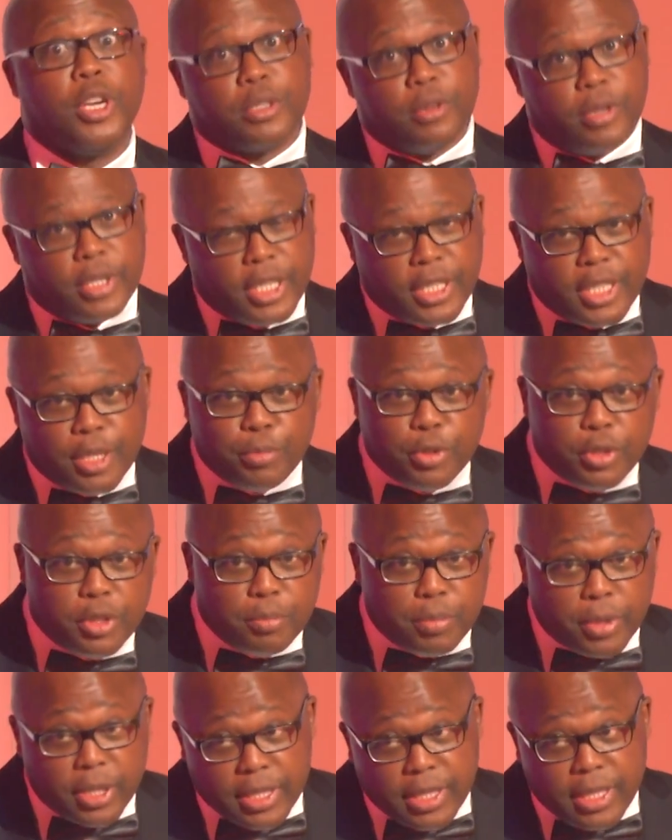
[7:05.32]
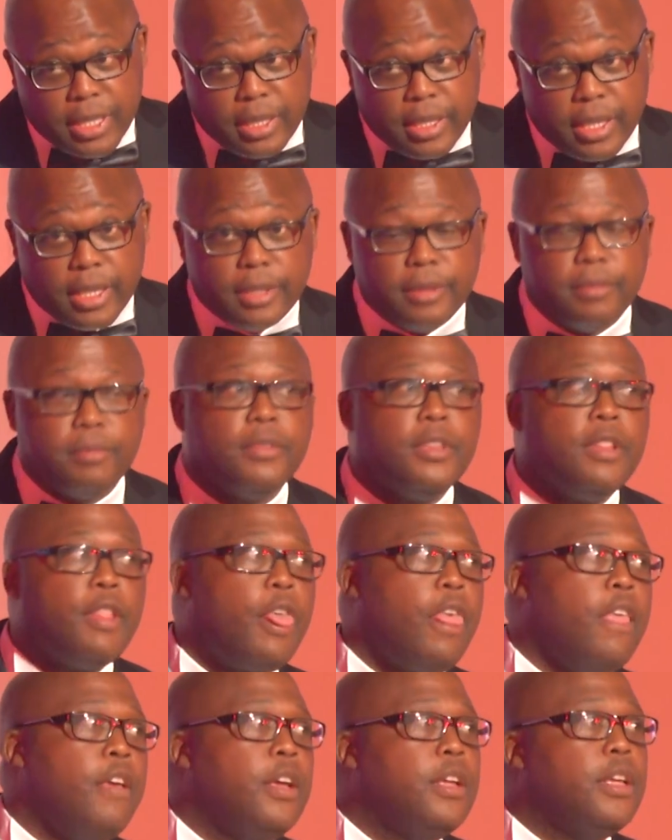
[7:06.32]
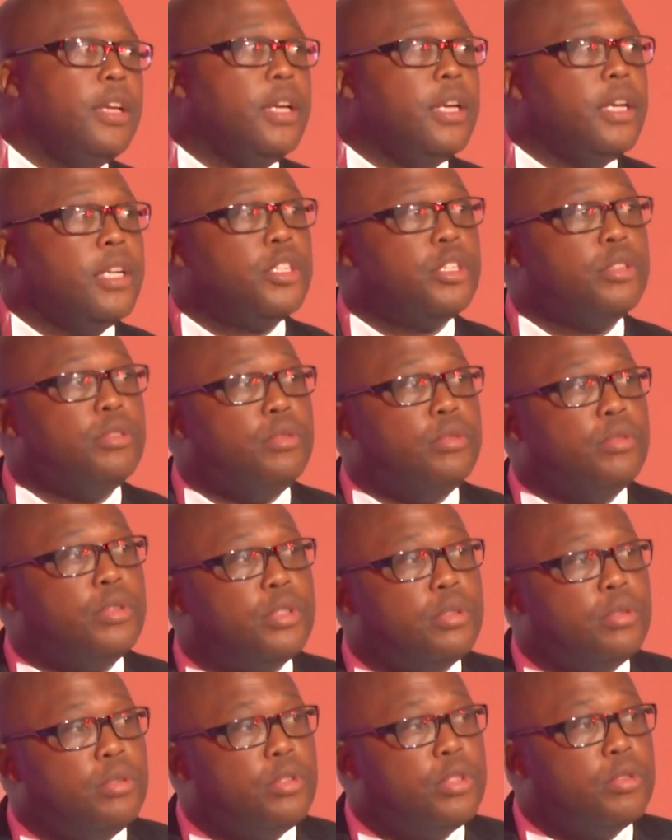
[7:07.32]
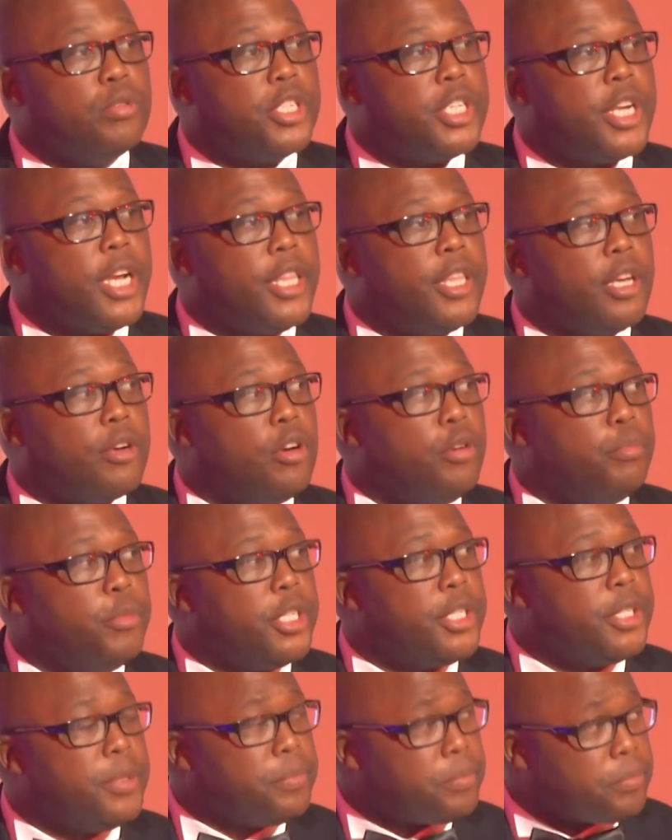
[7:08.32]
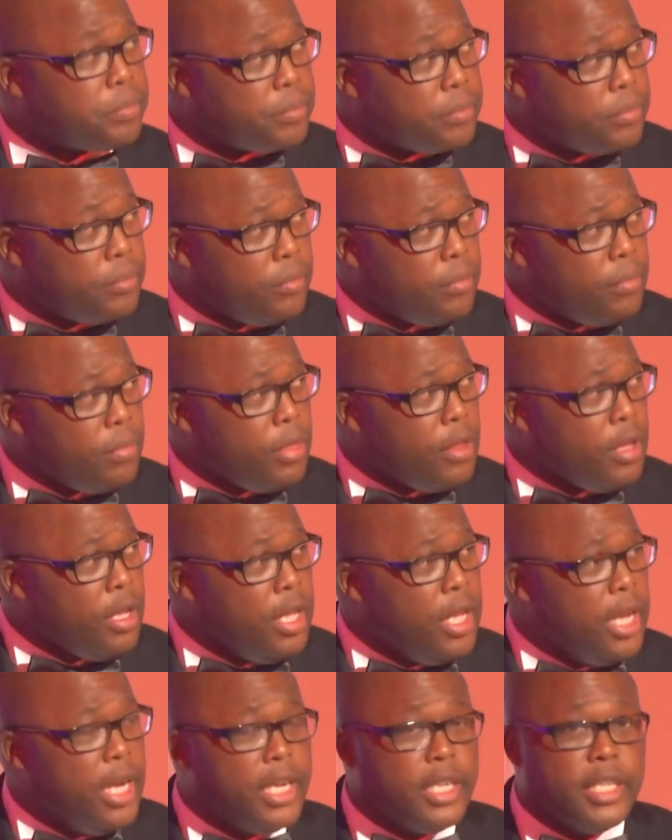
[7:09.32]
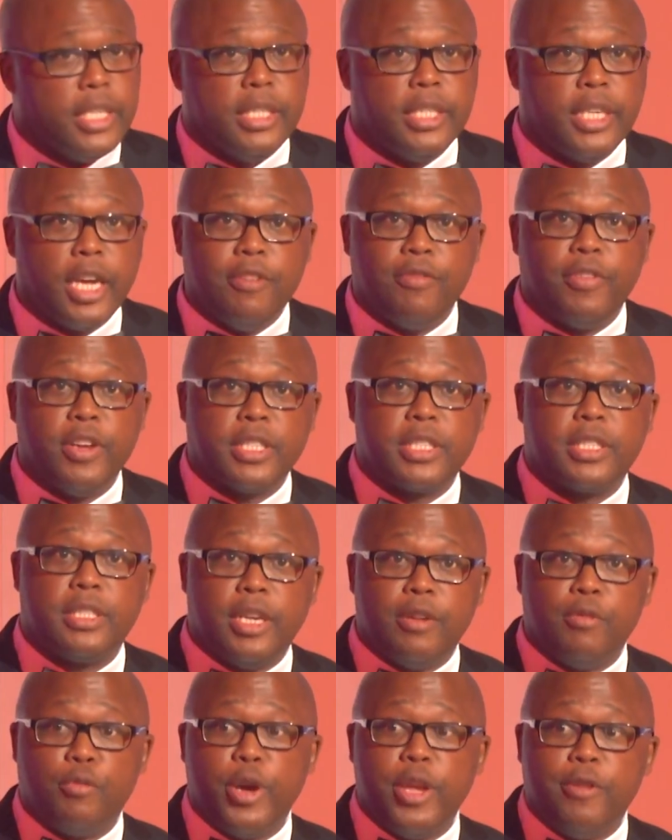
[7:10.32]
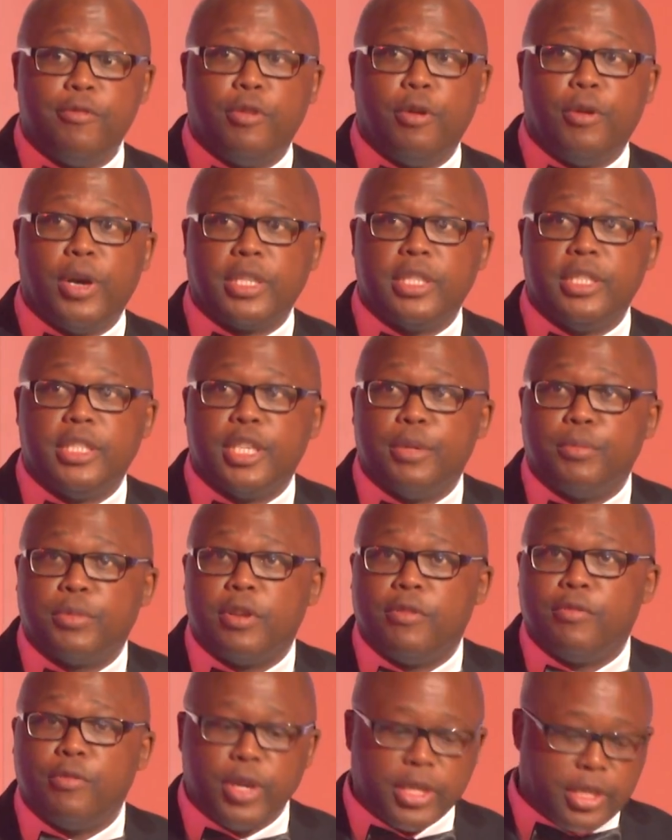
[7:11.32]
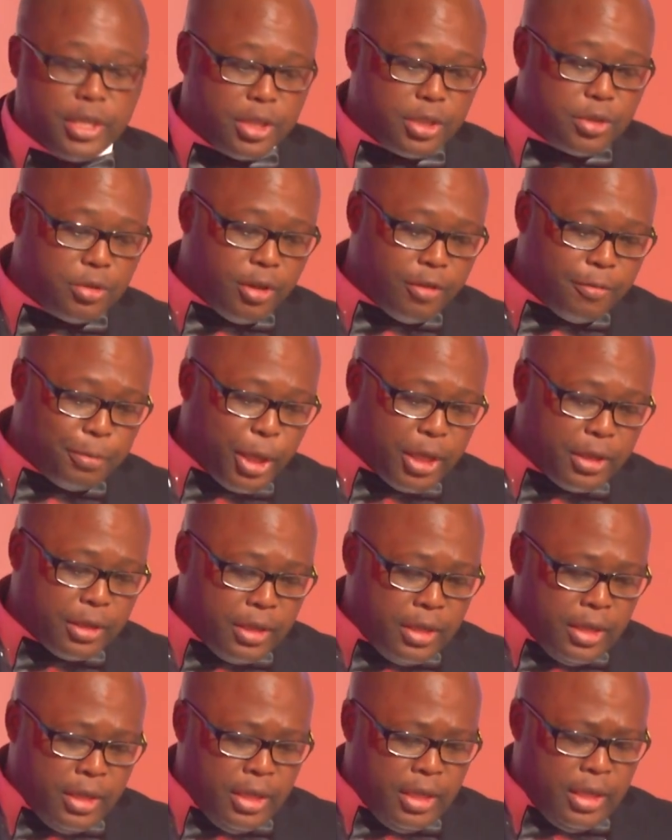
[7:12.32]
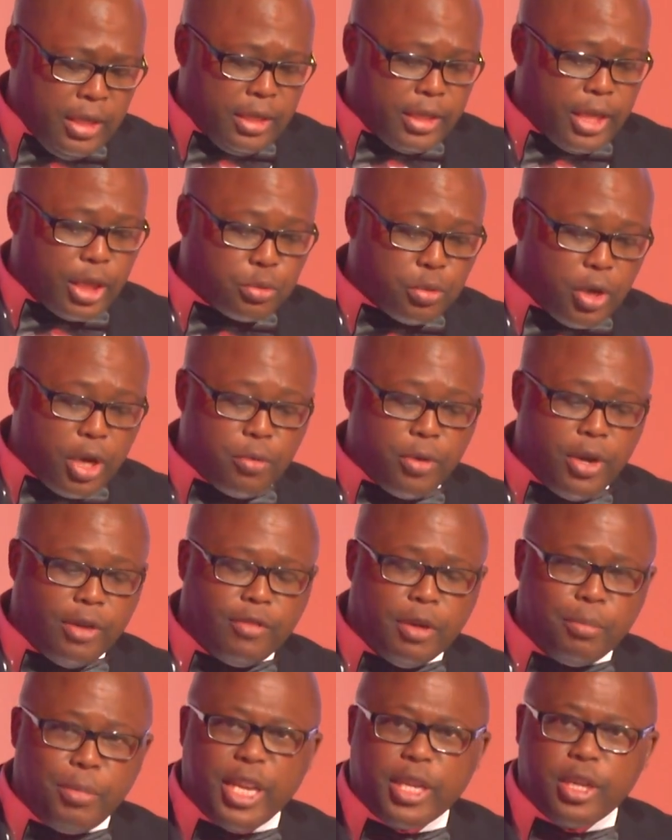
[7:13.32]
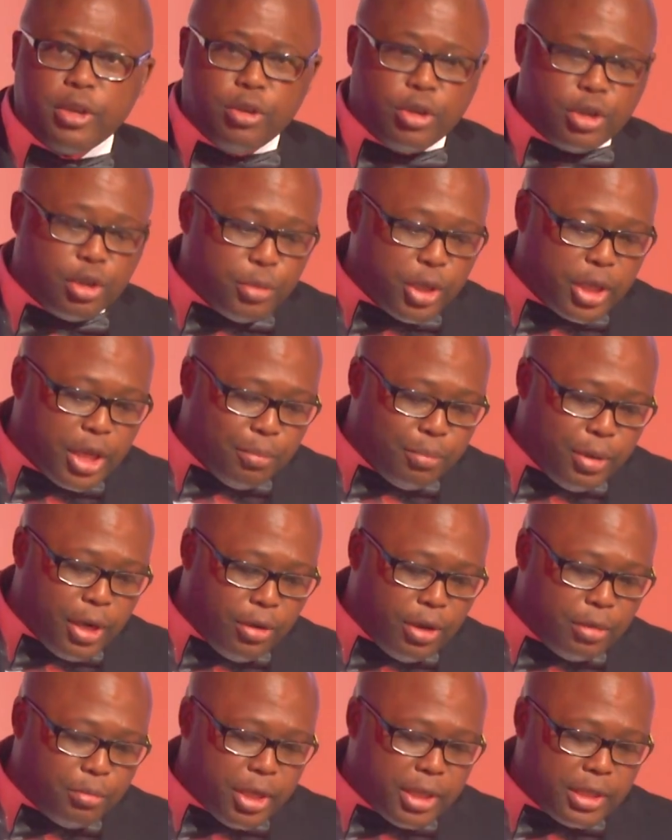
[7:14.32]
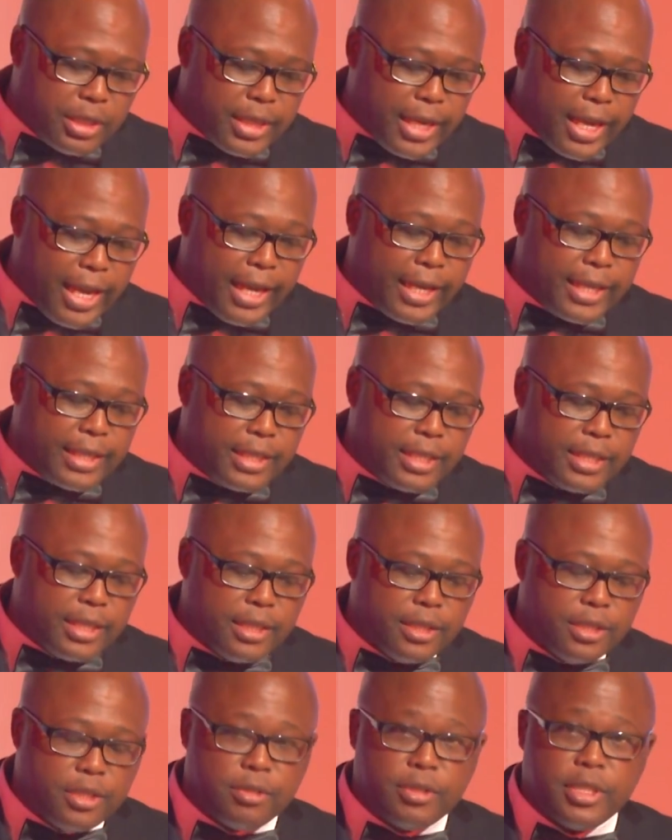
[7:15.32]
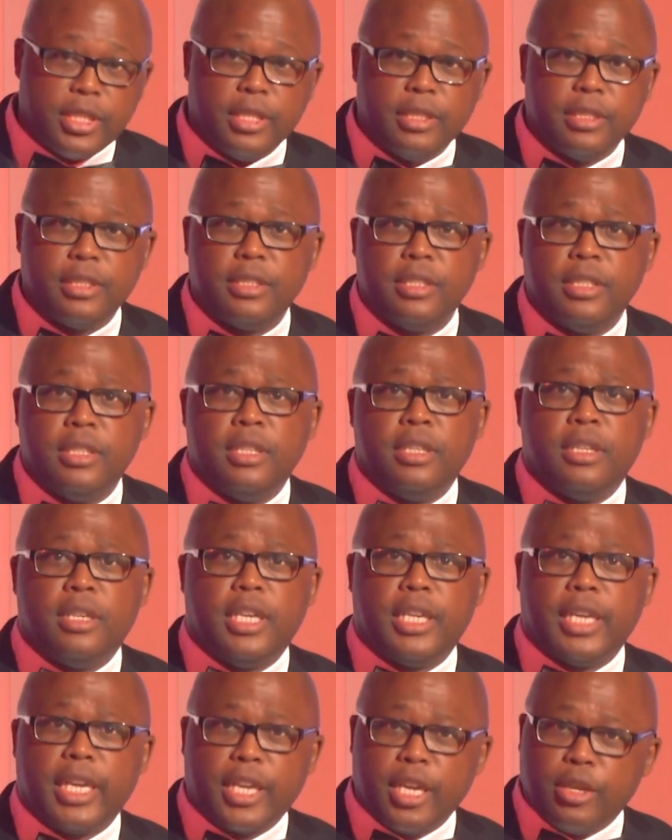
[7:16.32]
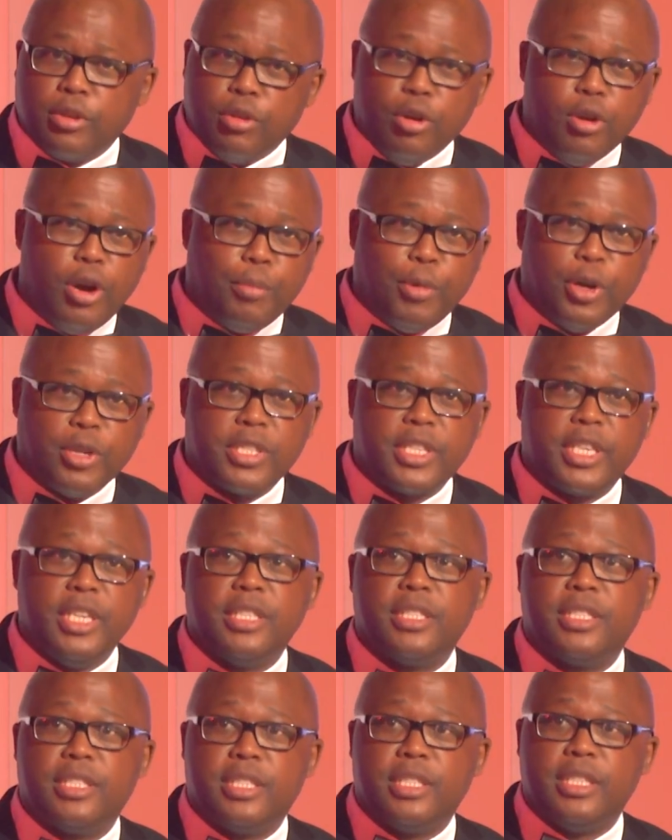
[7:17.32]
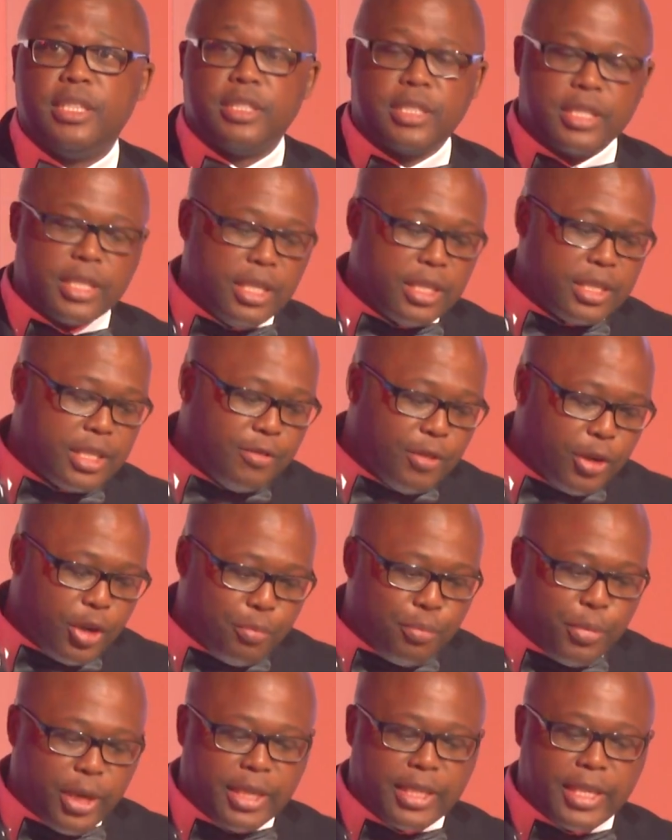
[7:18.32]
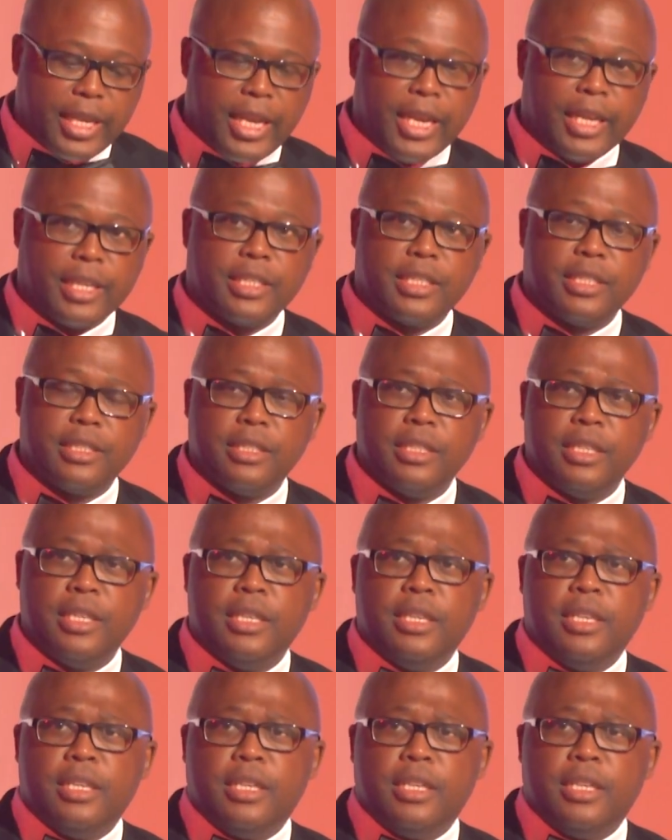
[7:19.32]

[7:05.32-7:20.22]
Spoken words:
he was not the Deputy President then, to chair the commission. And it gave us a way forward in terms of what needs to happen. That's why we have a Black Economic Empowerment Act today. And I can go about Skills Development Act,